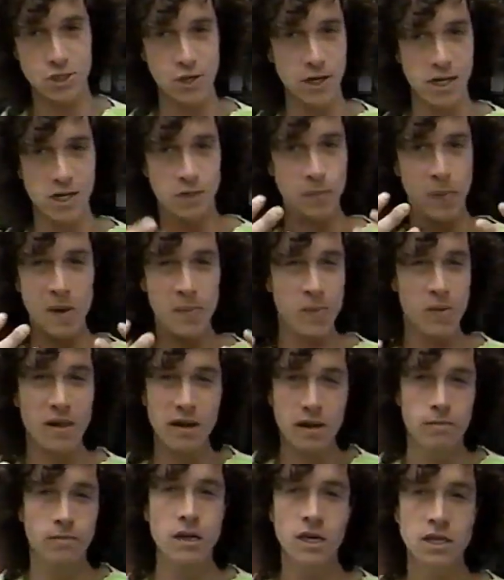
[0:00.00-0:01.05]
street because people
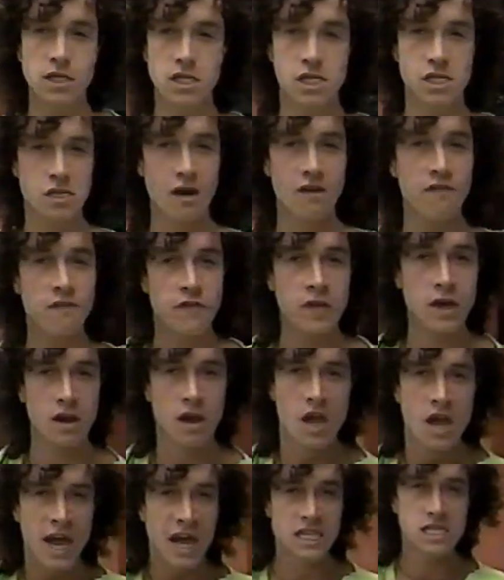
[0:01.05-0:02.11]
like me just don't fit.
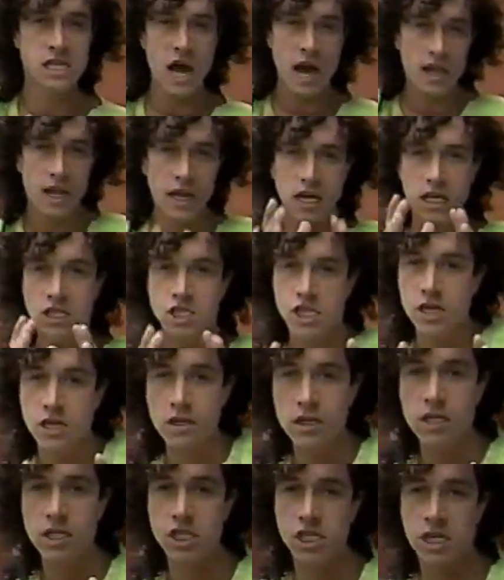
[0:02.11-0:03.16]
It's not like a
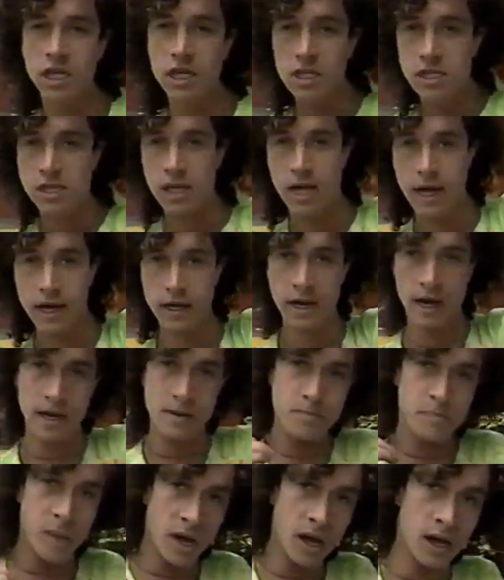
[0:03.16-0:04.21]
Chili Cheese late
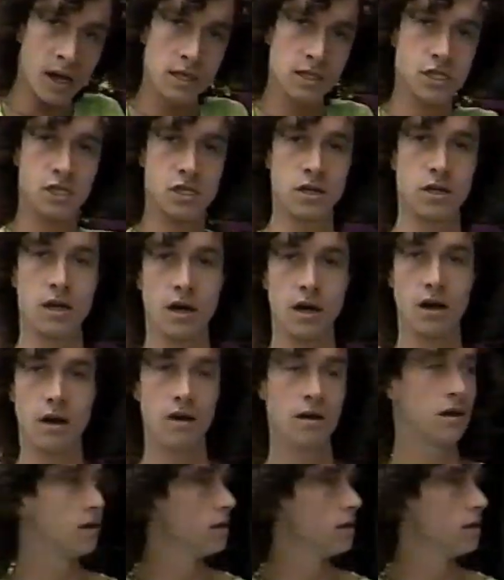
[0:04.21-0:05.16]
night buzz, you know?